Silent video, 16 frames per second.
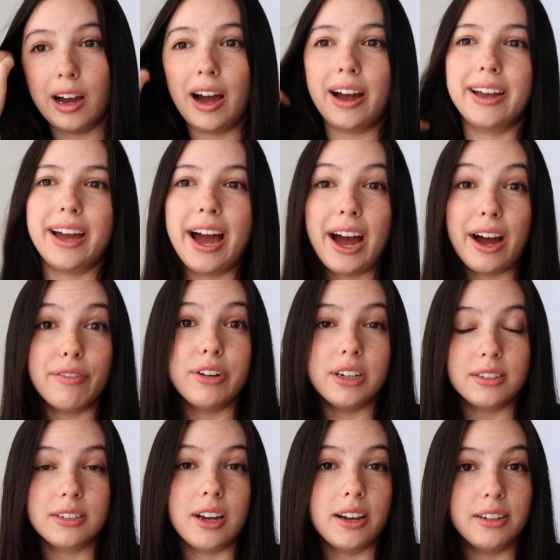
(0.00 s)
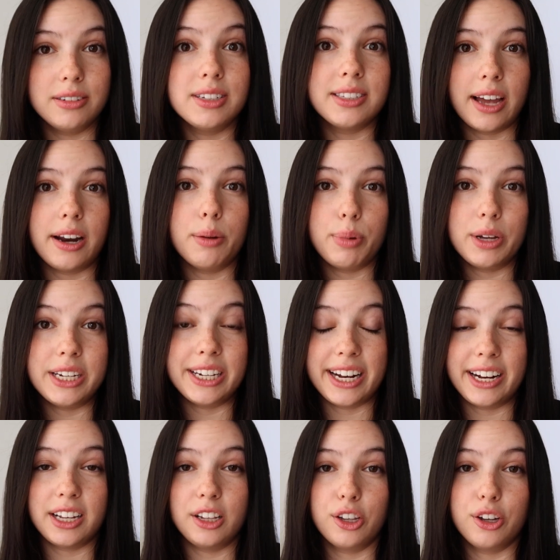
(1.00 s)
I have an, a design opinion
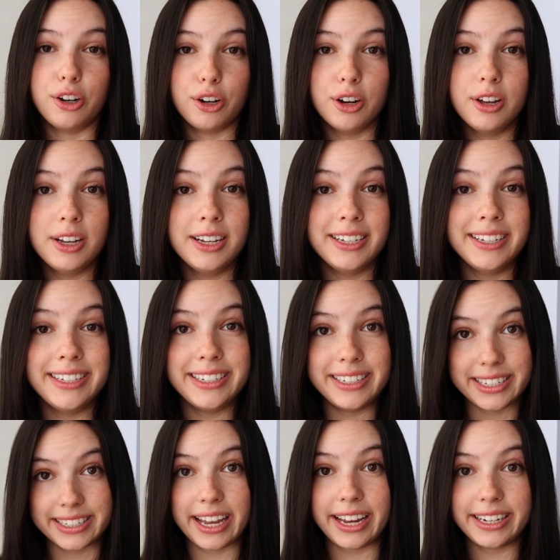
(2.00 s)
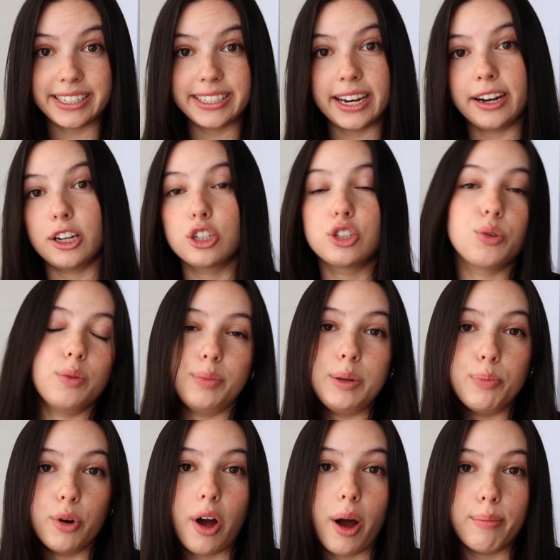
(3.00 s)
and a clear design aesthetic. So when
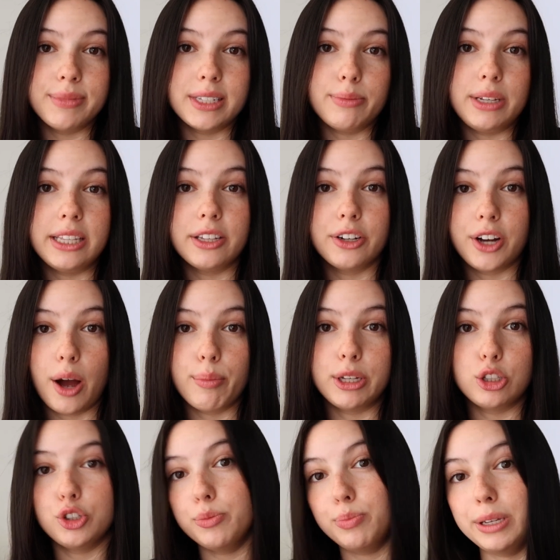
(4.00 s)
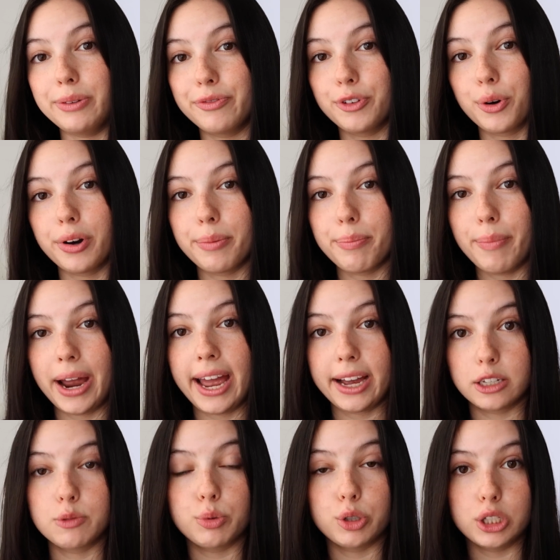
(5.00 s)
people come to me, they're coming to me for my
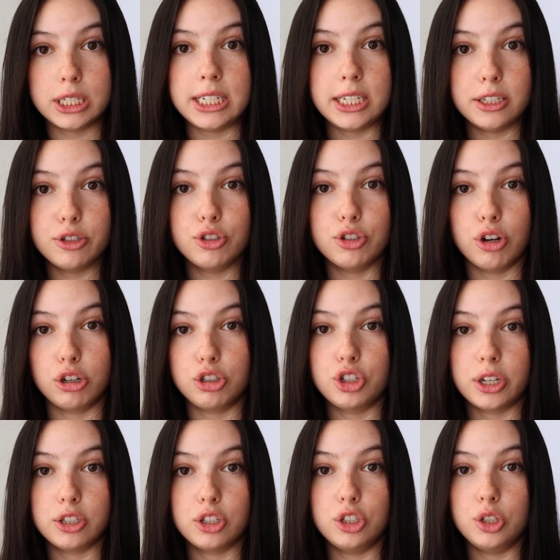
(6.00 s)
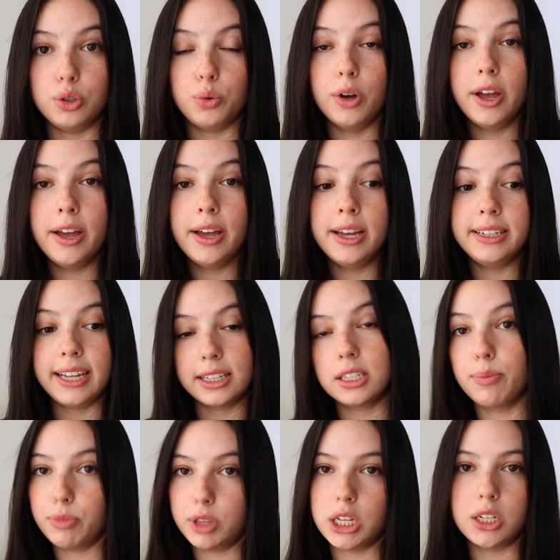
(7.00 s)
expertise, not just to get
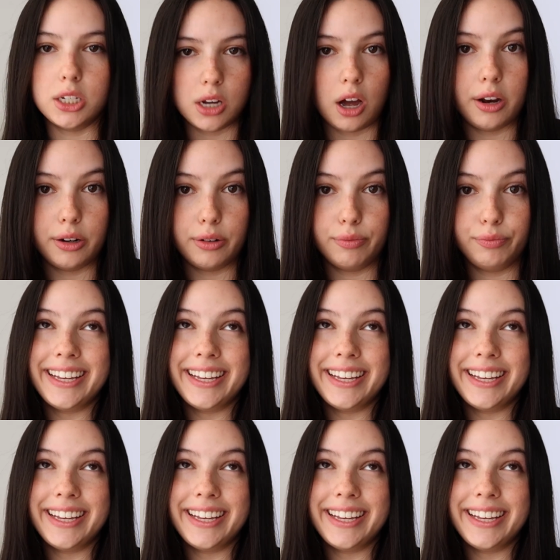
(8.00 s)
something done.